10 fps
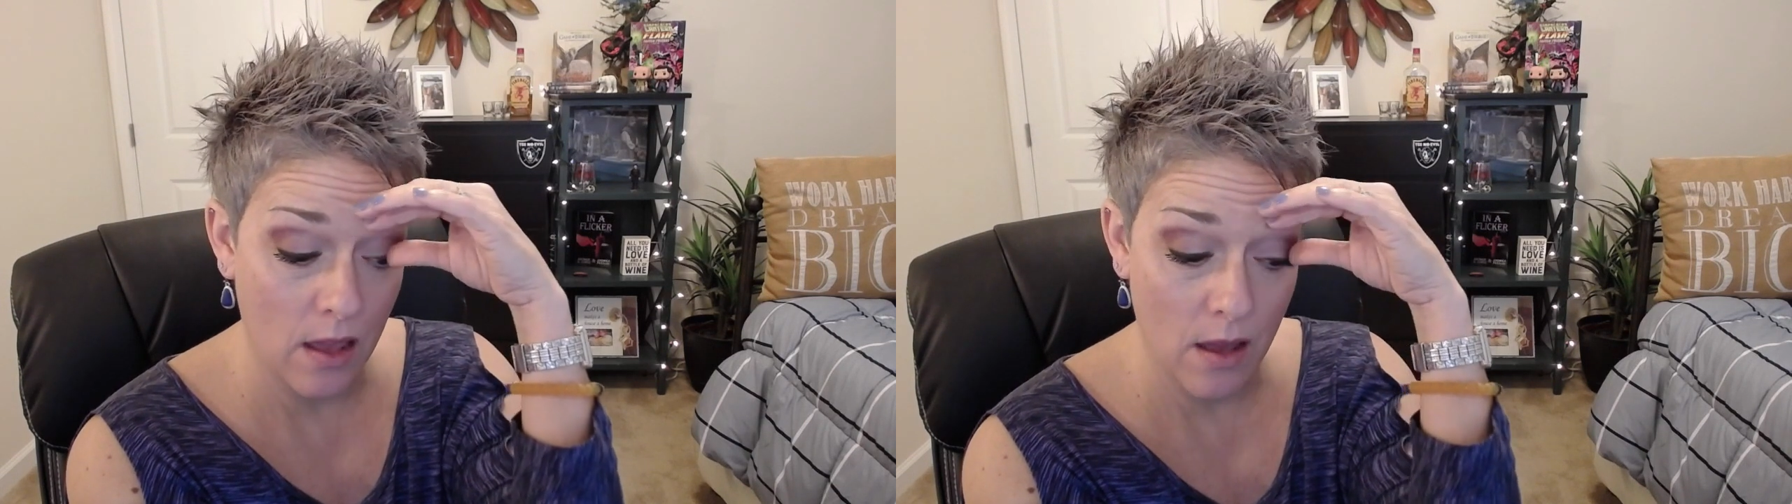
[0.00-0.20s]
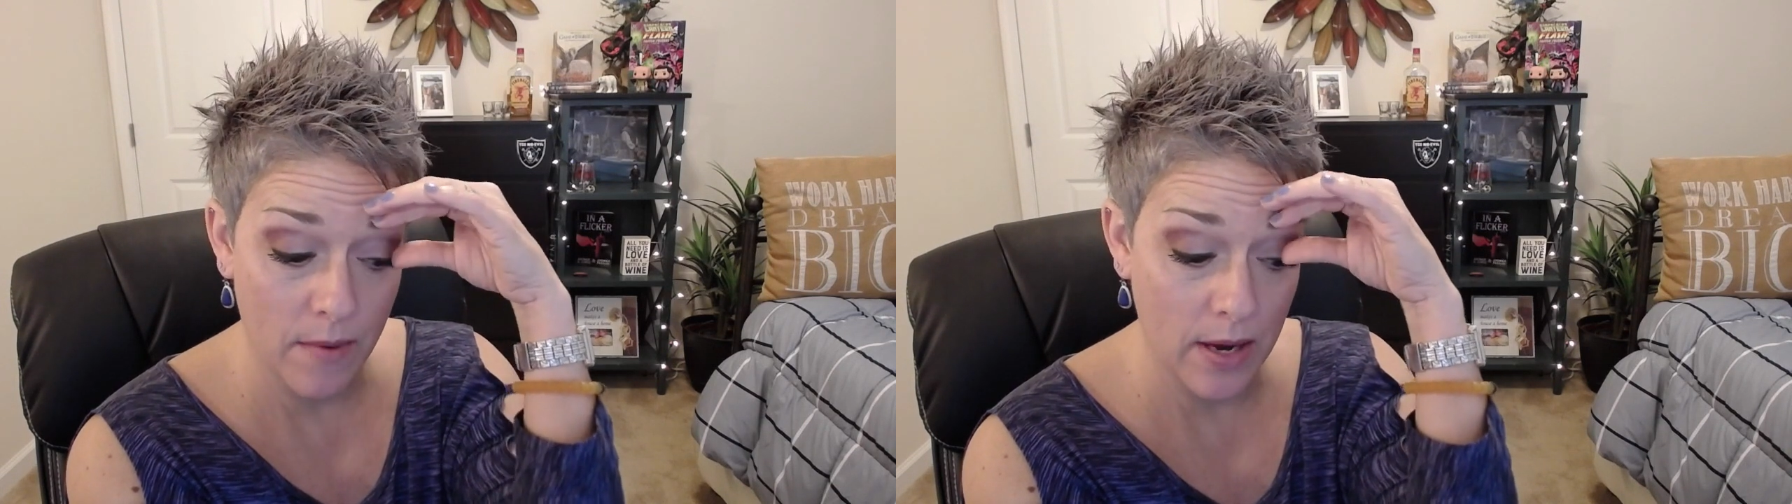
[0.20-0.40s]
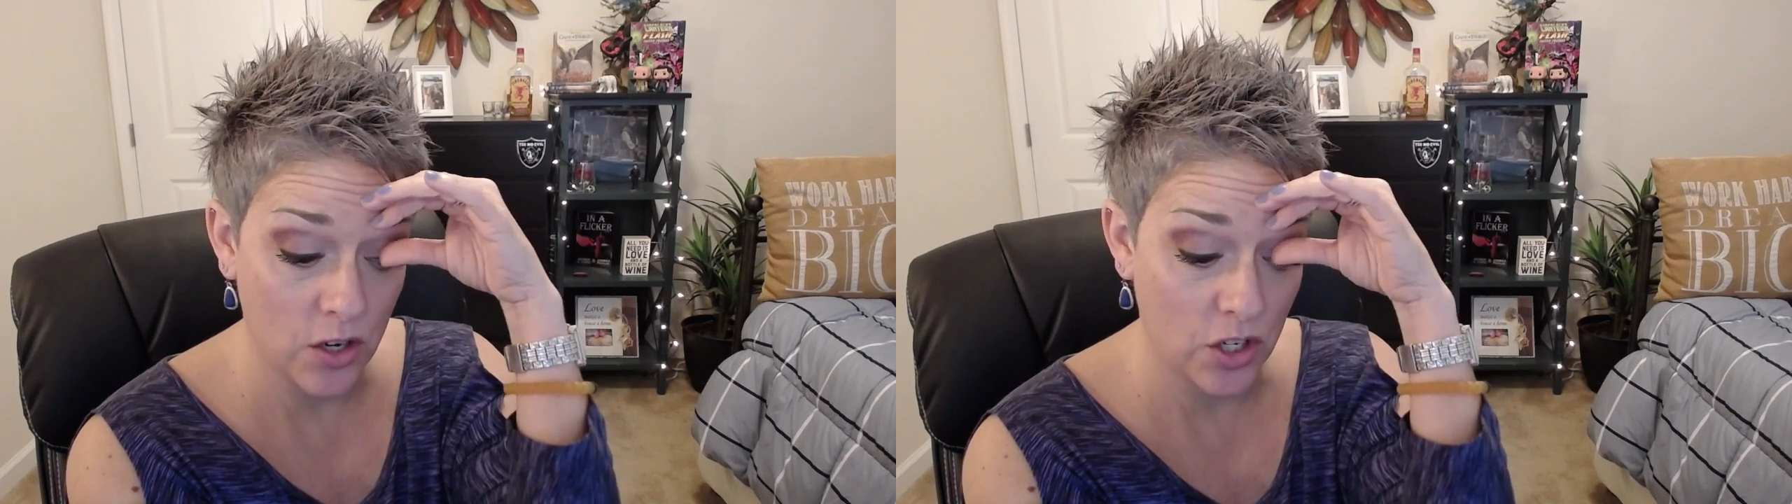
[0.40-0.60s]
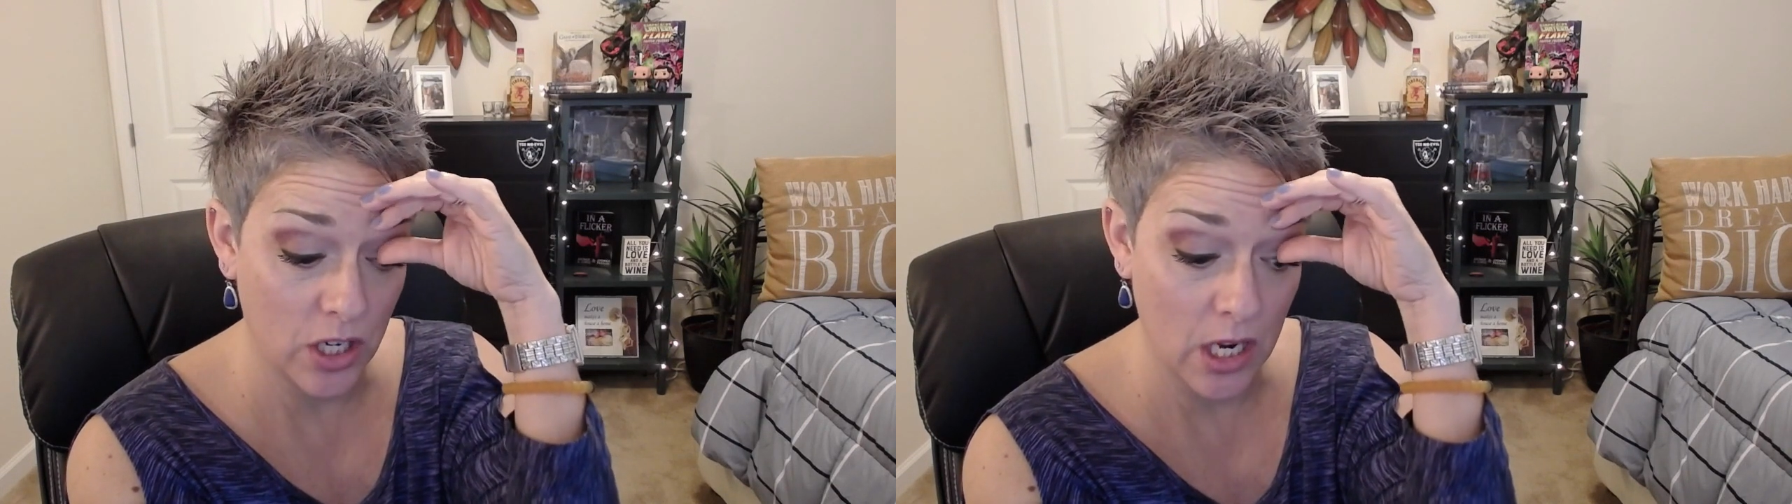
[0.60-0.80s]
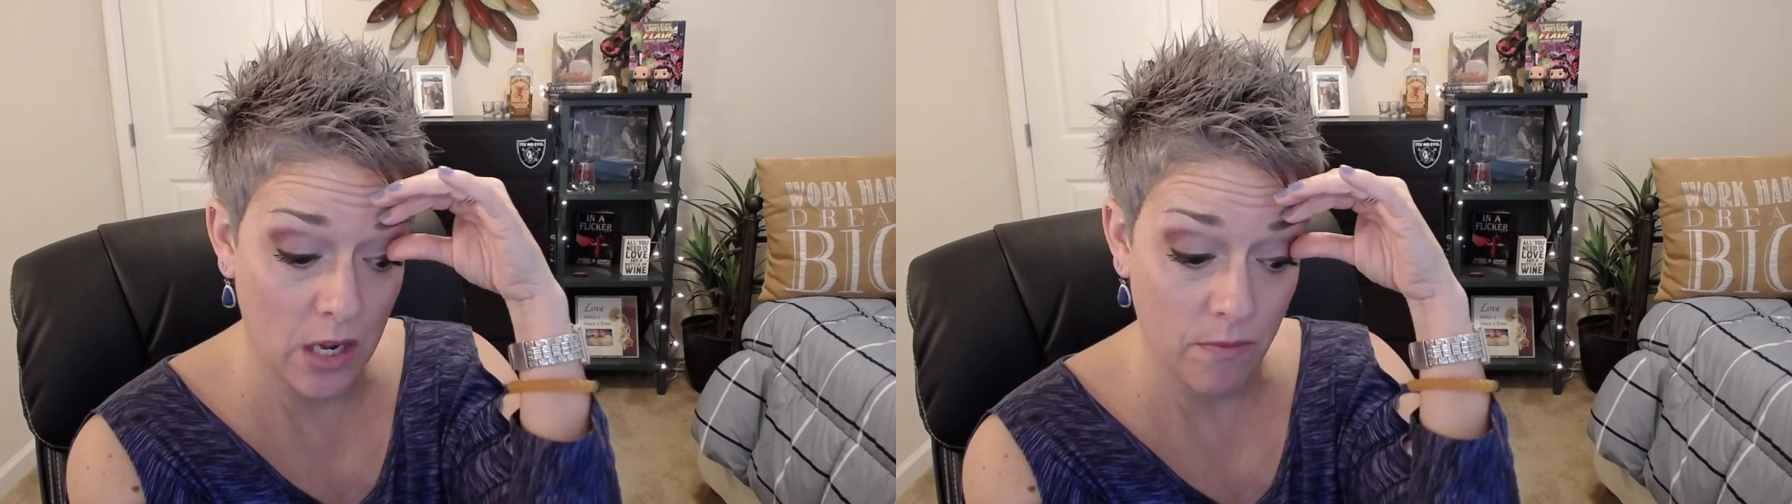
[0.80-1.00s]
I mean,
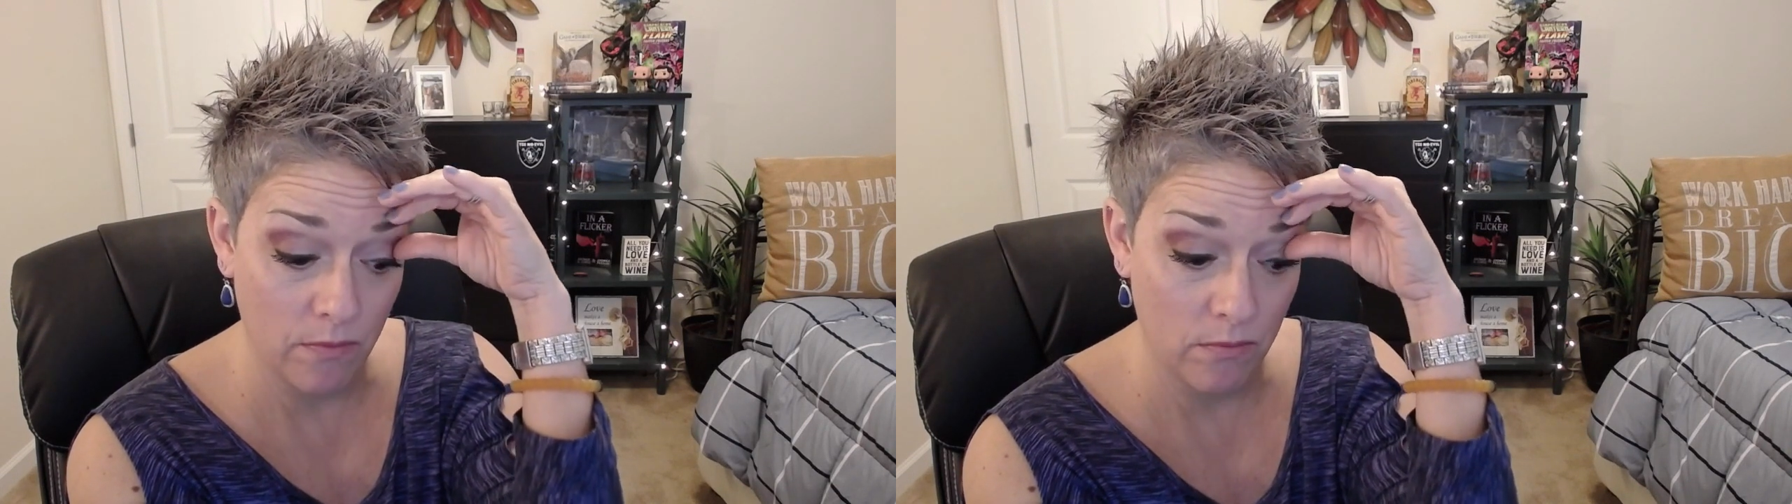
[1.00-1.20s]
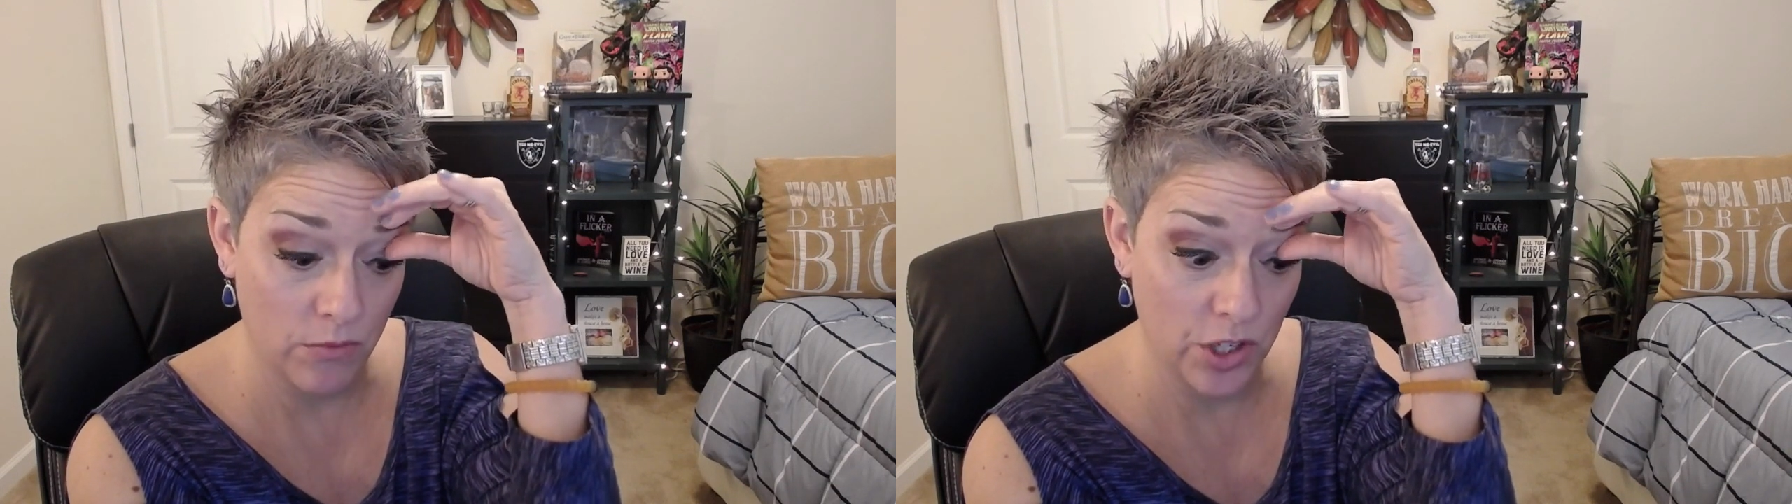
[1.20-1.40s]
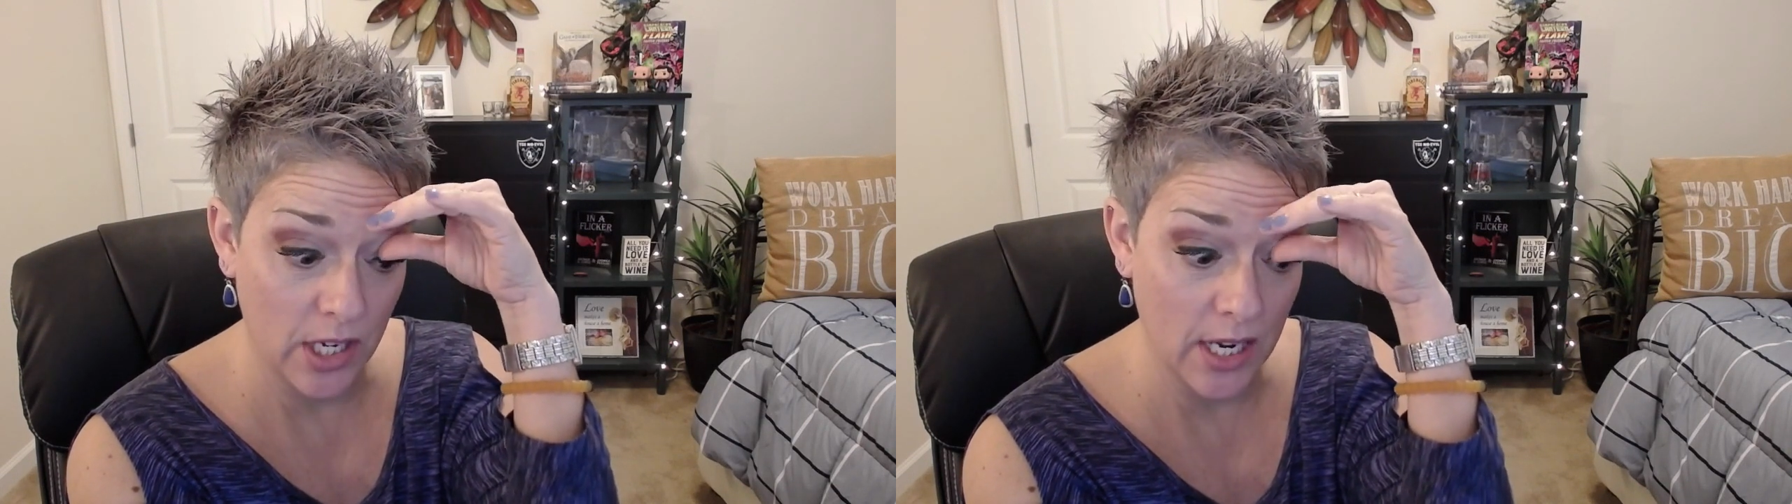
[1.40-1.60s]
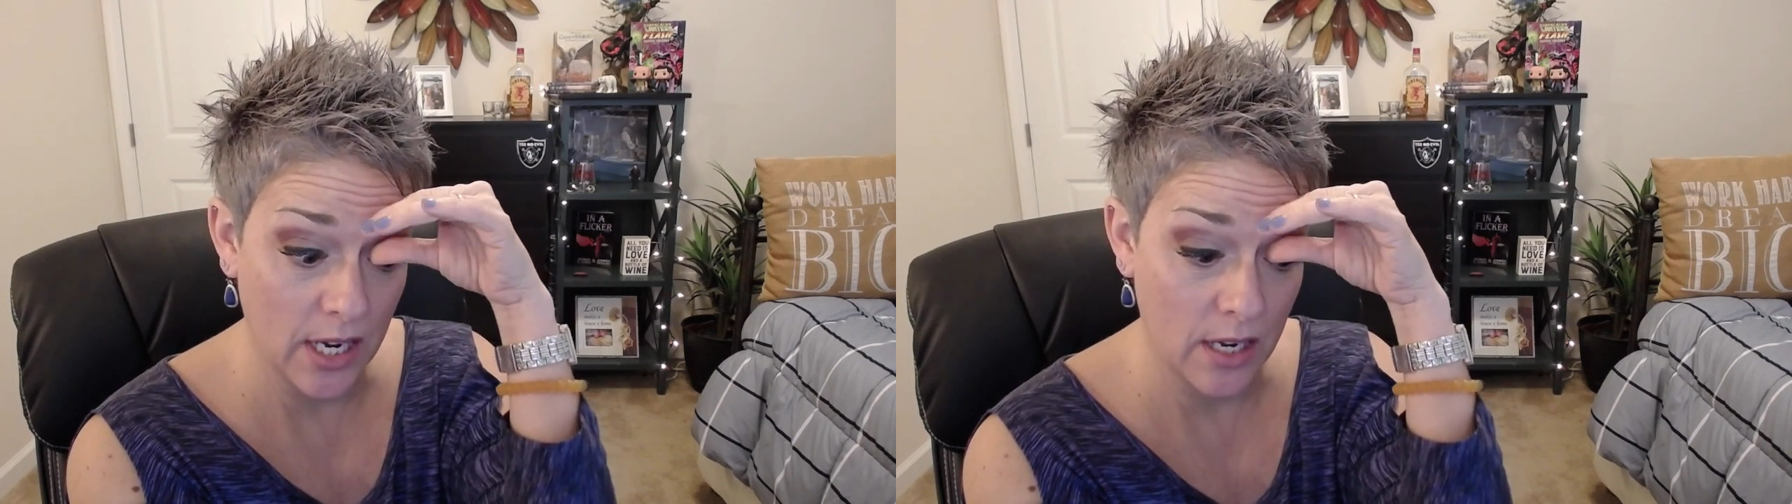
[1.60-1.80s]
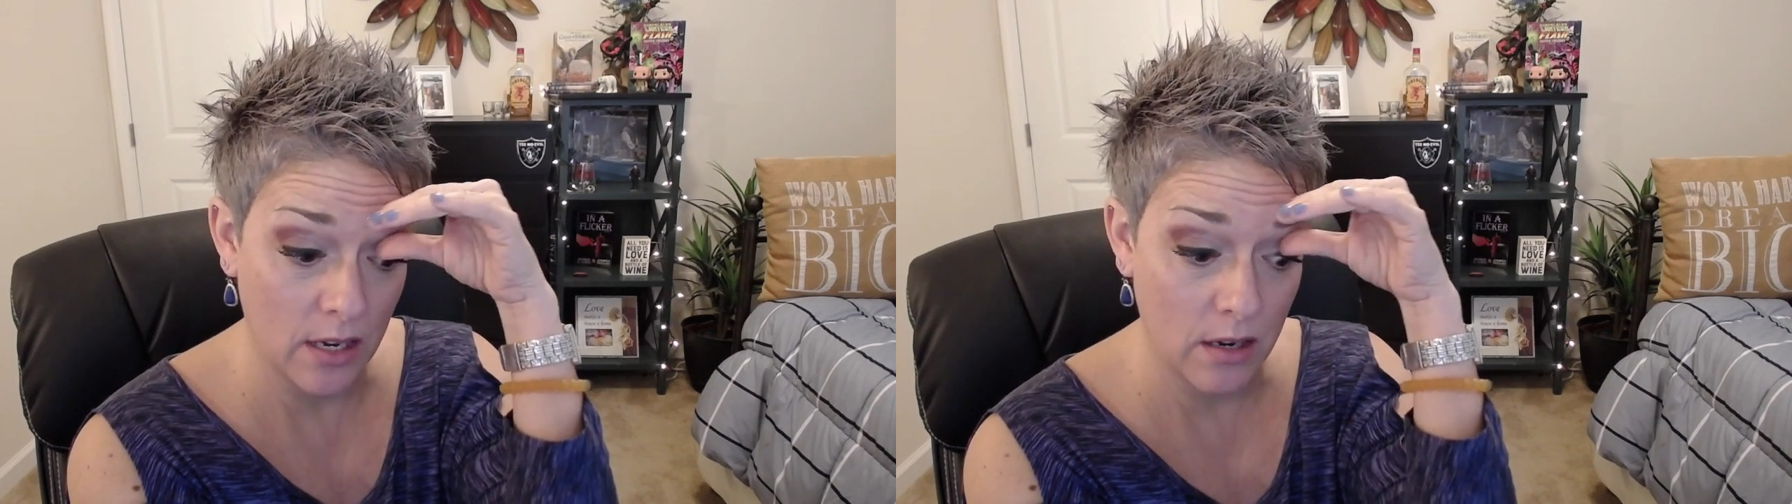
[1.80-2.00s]
she she
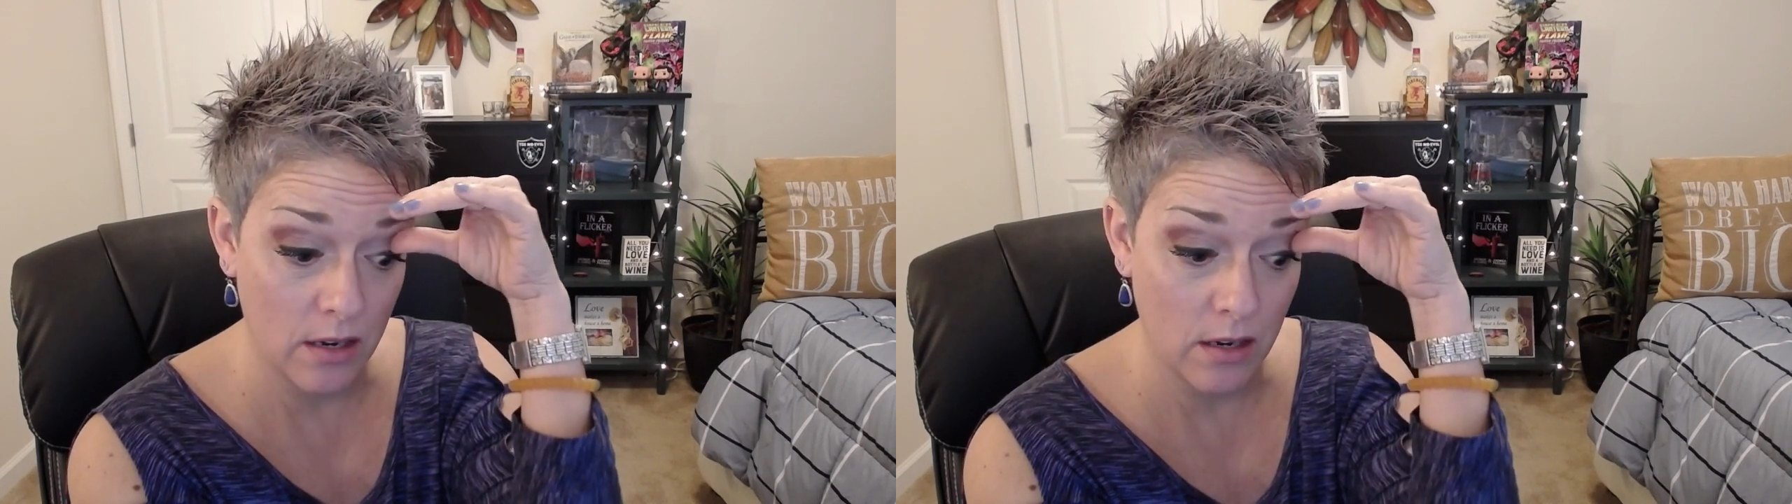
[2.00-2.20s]
needed